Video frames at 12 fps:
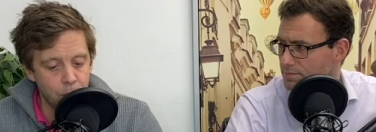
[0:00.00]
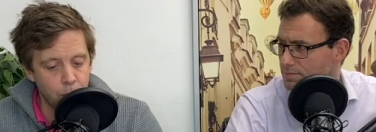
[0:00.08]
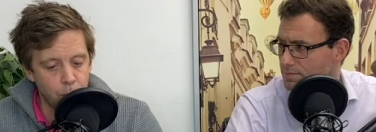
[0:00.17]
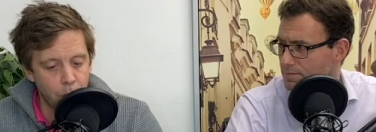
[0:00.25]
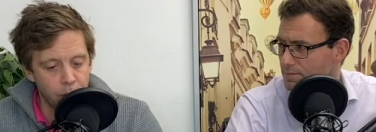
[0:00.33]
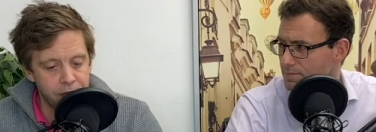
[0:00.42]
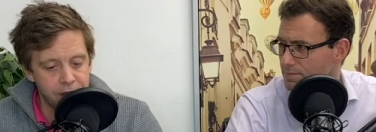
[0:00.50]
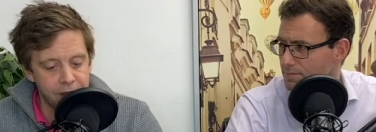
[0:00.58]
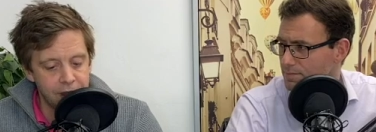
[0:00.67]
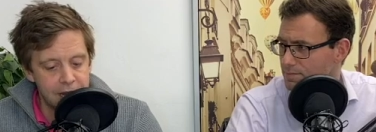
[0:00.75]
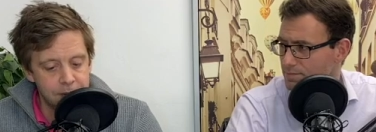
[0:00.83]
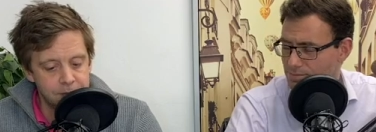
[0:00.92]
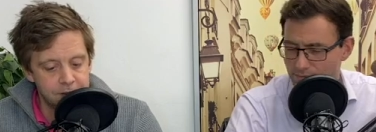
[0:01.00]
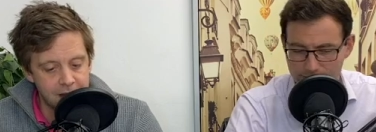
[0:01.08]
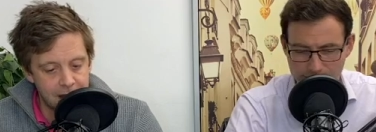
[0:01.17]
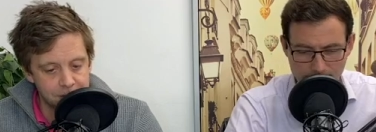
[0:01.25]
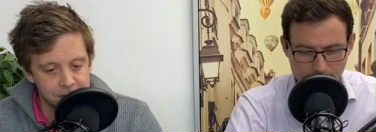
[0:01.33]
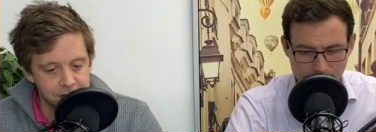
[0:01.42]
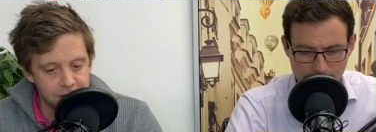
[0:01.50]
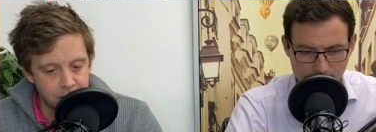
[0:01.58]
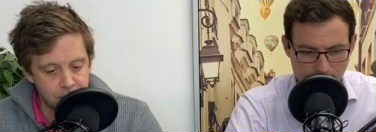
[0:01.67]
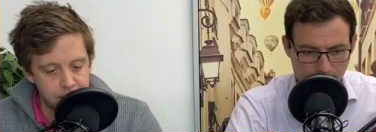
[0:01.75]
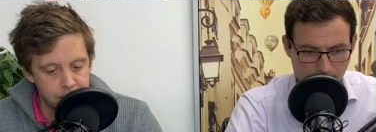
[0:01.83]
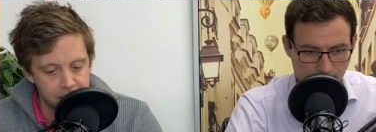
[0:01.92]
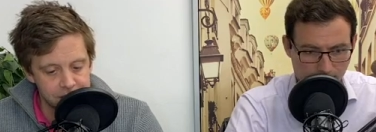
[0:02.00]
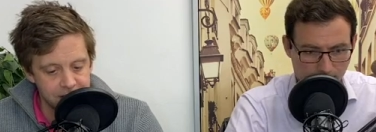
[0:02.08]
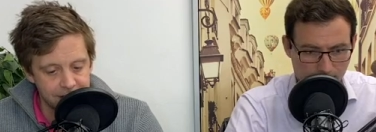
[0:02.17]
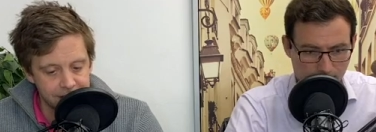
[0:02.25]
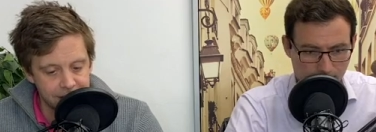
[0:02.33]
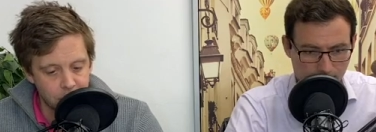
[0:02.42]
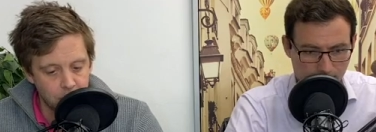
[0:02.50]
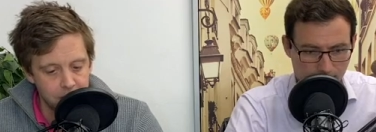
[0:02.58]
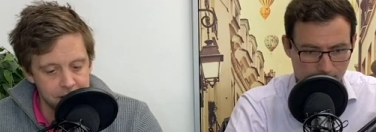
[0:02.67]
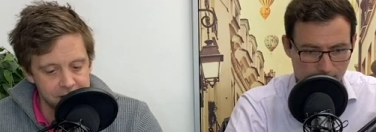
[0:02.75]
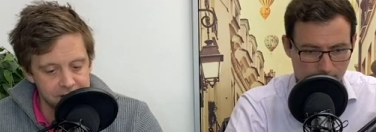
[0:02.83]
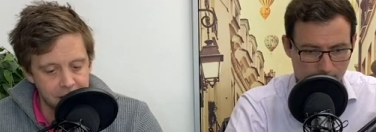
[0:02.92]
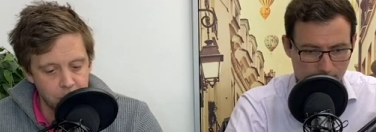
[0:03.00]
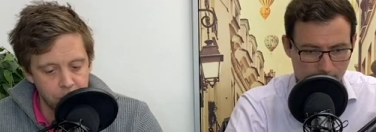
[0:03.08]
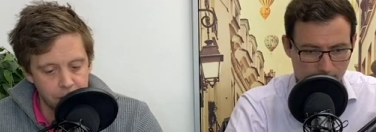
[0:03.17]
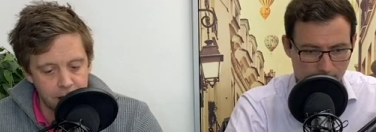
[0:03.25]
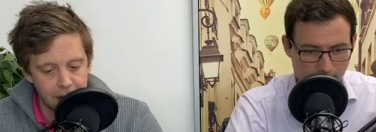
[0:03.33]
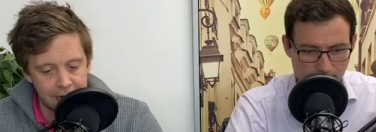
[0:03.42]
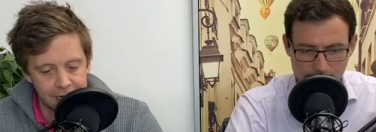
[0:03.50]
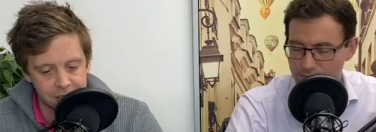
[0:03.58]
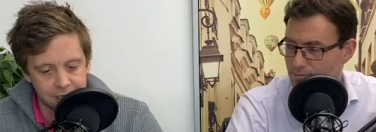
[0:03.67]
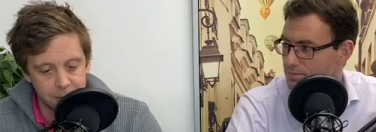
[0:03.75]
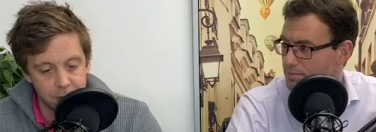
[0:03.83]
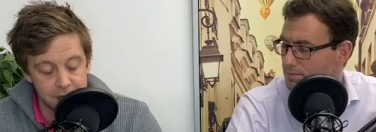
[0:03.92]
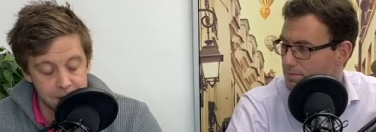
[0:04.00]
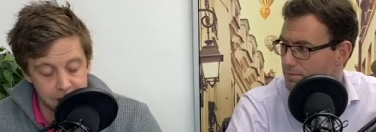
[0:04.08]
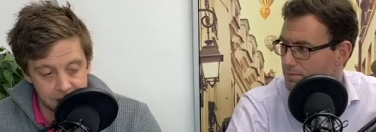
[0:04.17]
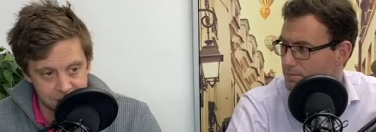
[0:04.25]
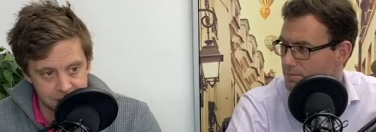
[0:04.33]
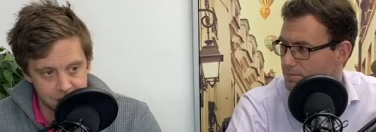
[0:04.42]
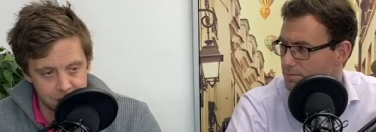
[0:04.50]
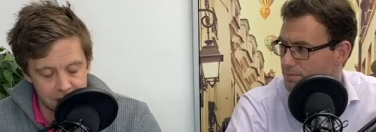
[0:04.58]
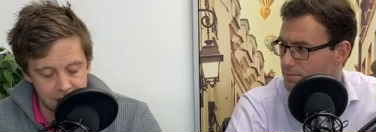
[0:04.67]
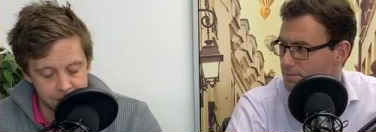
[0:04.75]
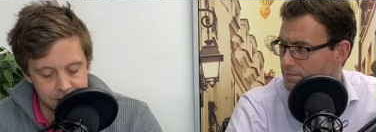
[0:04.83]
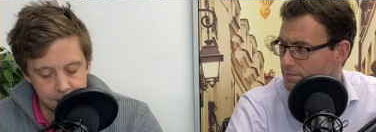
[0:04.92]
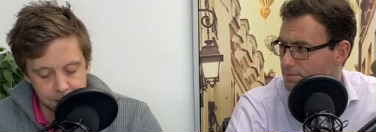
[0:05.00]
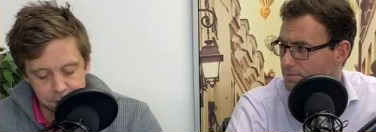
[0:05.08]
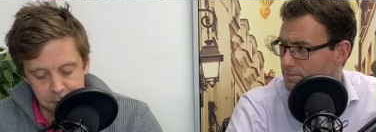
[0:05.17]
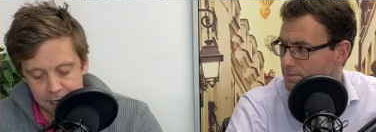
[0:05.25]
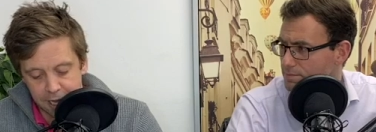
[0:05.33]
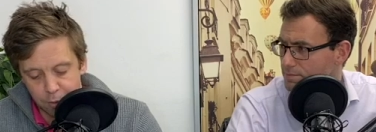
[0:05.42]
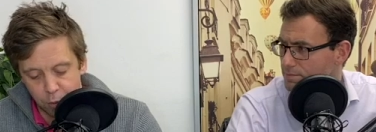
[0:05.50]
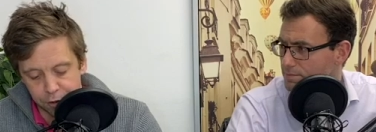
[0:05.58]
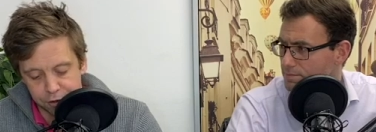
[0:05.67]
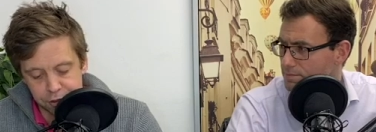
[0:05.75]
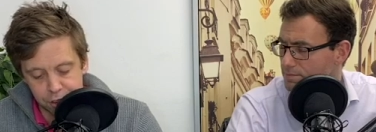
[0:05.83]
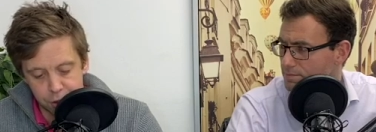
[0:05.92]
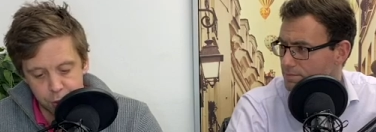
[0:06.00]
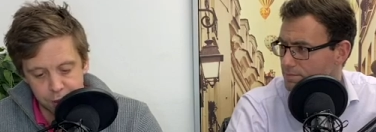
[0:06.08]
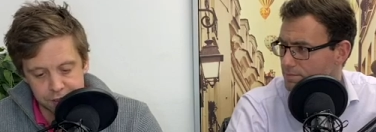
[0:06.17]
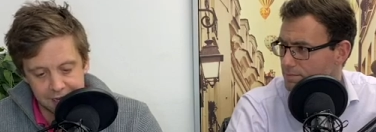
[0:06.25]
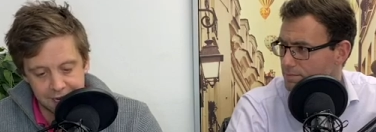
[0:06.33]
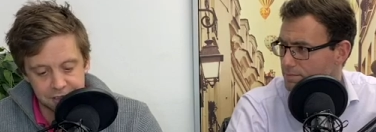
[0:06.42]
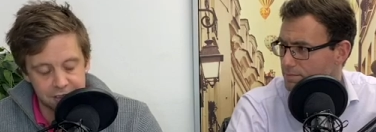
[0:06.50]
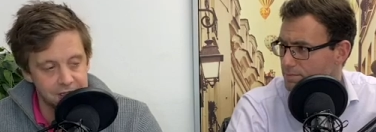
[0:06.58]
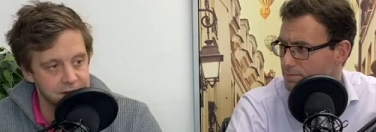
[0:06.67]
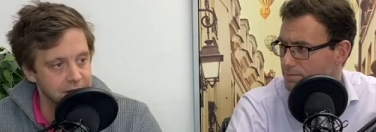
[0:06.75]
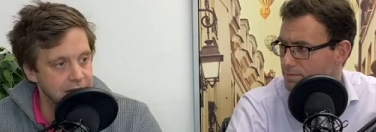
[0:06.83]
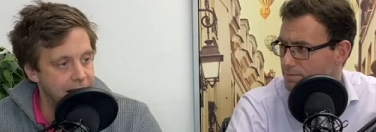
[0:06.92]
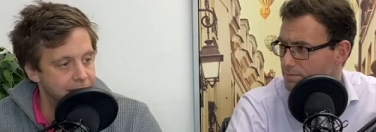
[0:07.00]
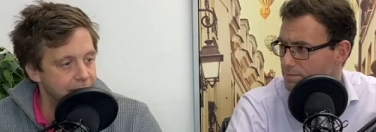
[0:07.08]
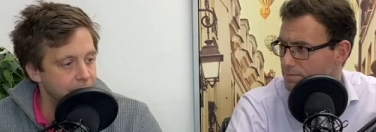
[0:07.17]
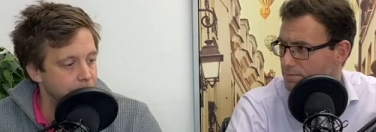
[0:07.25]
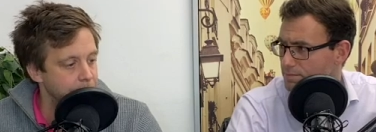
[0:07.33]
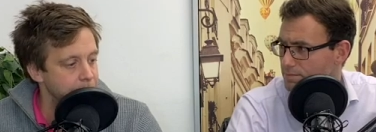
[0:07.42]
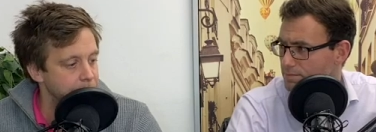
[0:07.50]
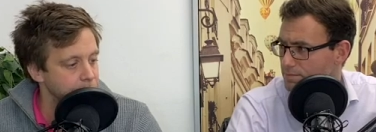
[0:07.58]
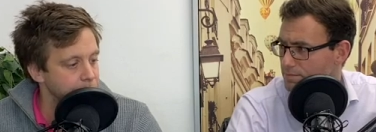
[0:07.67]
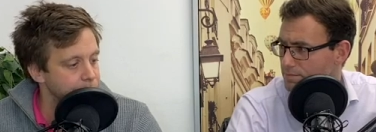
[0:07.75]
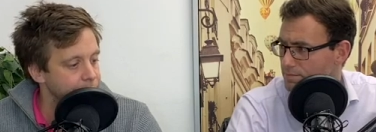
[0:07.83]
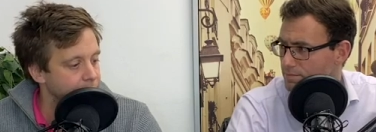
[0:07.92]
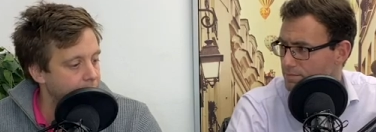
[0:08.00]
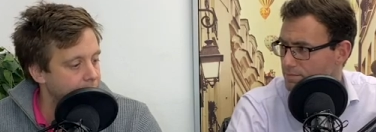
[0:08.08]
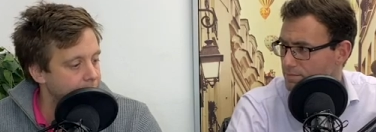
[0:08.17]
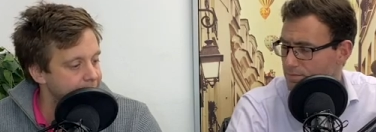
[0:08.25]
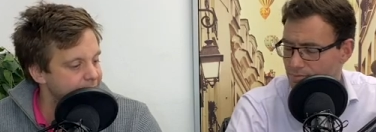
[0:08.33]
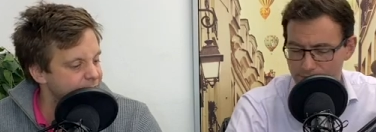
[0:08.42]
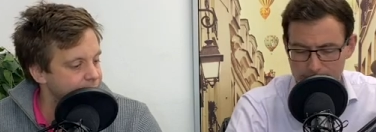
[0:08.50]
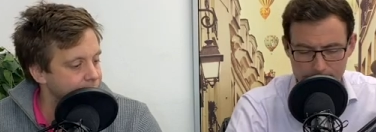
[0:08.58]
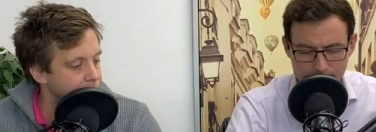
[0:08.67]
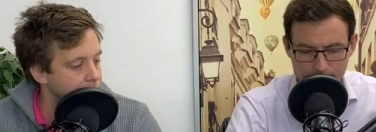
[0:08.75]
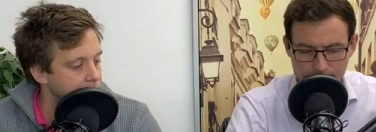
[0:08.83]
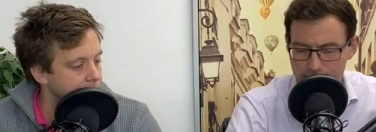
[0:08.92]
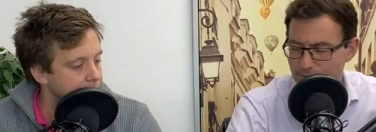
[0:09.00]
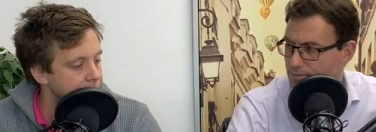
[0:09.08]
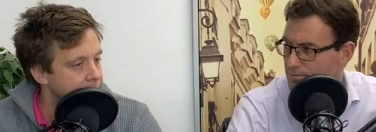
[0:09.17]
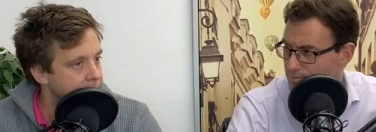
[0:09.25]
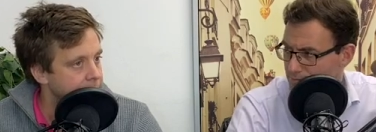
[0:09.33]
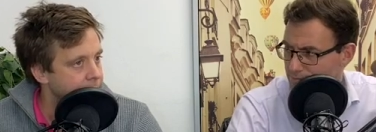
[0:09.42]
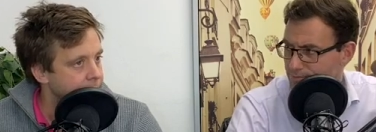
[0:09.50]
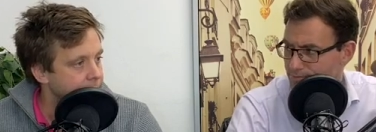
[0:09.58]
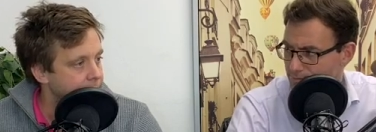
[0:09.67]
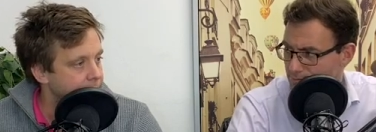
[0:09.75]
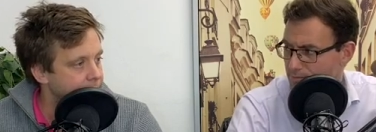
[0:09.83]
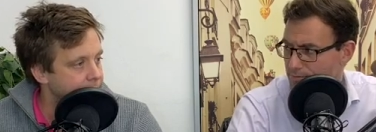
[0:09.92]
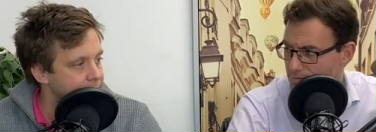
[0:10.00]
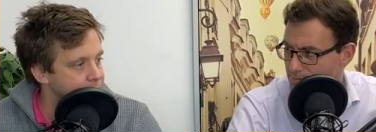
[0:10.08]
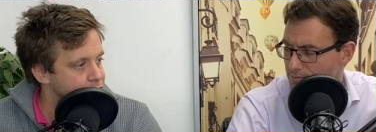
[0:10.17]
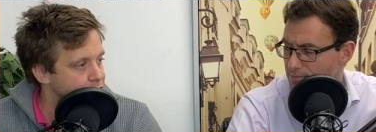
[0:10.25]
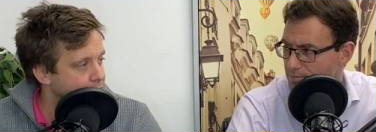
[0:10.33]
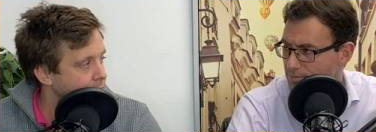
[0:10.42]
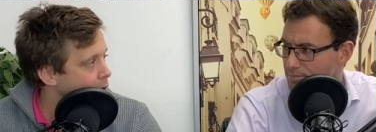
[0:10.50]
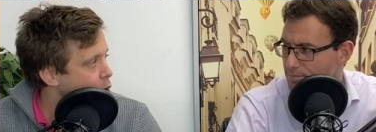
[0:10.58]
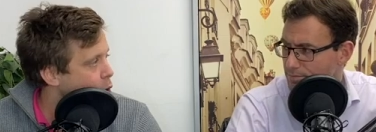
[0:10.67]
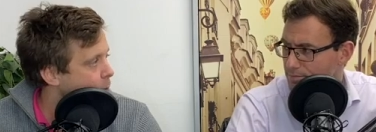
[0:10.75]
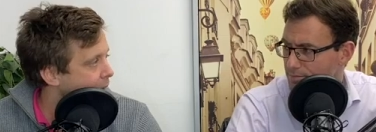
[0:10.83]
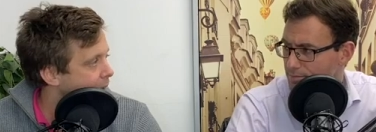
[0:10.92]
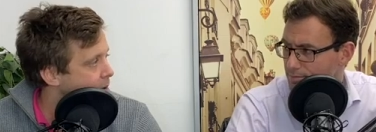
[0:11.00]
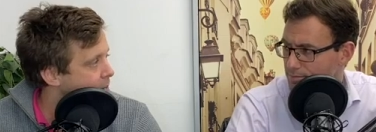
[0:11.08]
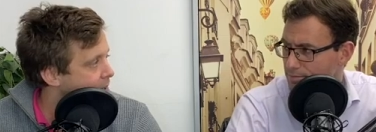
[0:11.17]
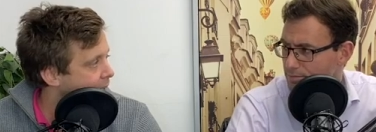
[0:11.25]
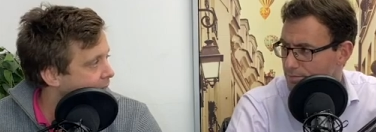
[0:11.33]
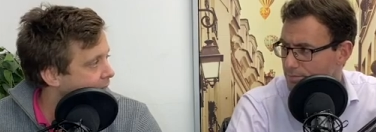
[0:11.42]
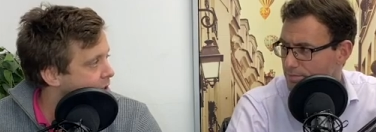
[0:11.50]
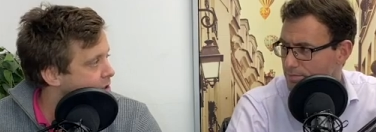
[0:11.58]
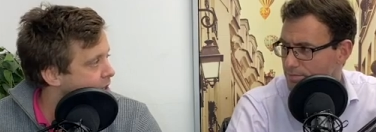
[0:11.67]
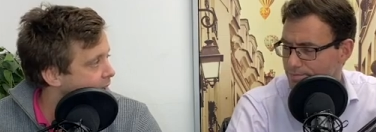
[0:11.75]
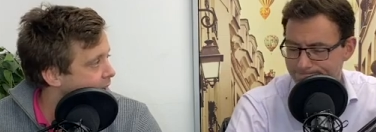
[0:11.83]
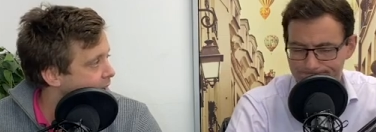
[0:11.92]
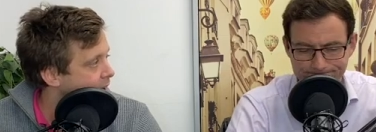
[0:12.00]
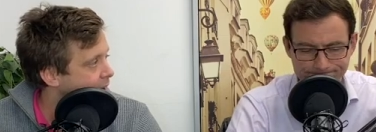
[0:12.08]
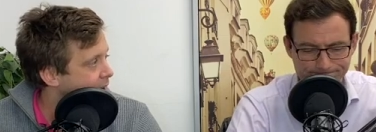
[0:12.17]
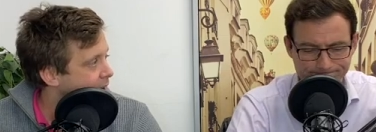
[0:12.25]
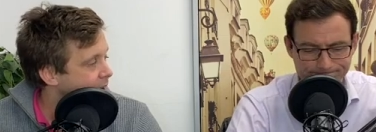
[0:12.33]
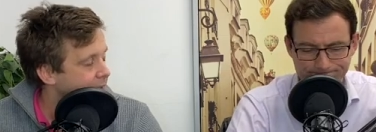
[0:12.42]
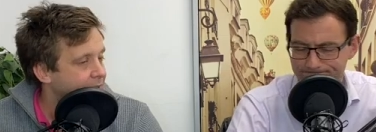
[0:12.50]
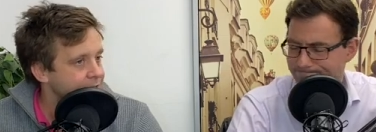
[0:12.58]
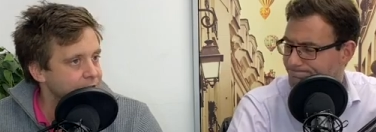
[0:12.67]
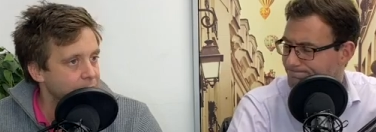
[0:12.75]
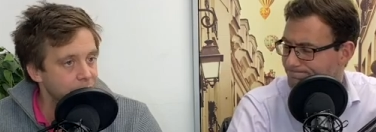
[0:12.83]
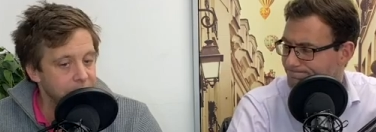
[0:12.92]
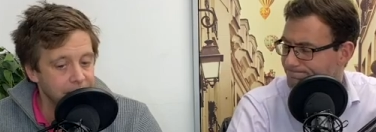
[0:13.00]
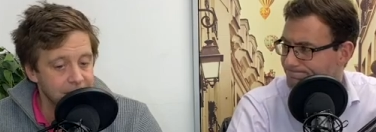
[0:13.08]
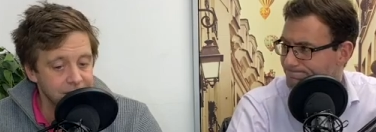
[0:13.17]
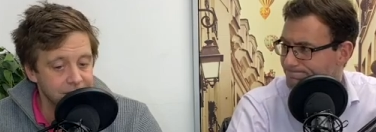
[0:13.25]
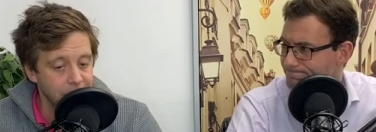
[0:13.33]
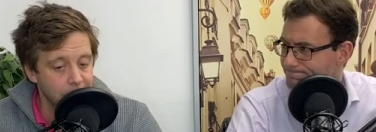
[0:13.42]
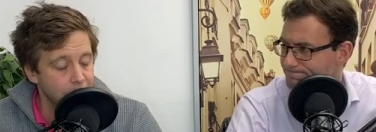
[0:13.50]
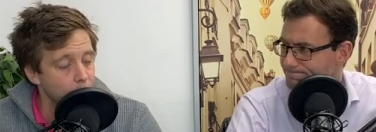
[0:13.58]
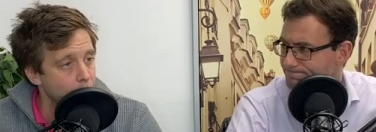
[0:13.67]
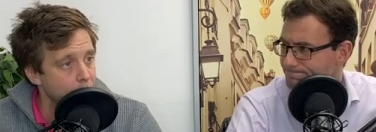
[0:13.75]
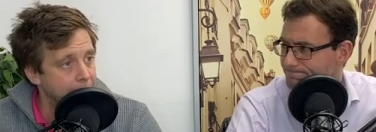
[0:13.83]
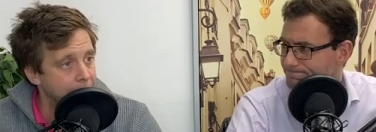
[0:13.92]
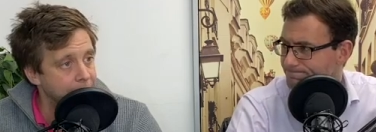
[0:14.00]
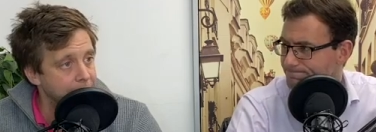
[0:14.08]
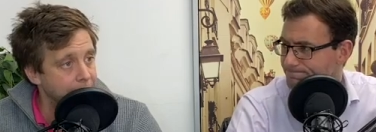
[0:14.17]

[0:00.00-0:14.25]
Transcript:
Speaker 1: one thing the Lib Dems and the Green Party have in common is they want to actually, and we didn't mention it with the Lib Dems, but they want to attach this levy on people who fly frequently uh, and try and claw back a bit of cash there. Mm. I don't think it's going to claw back the